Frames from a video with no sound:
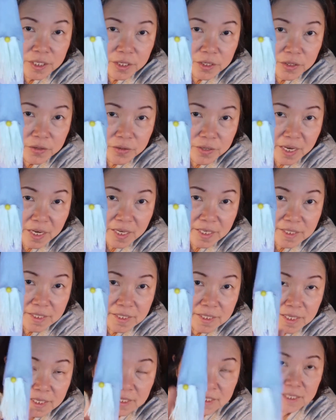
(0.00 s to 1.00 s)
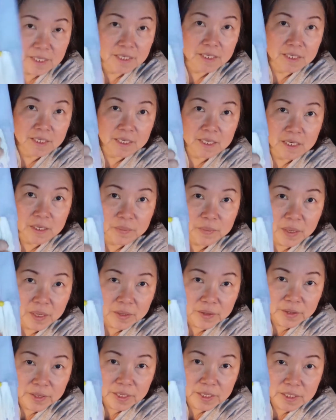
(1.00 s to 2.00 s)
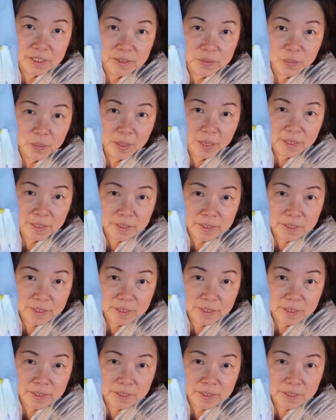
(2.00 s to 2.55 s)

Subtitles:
do you guys think about this one?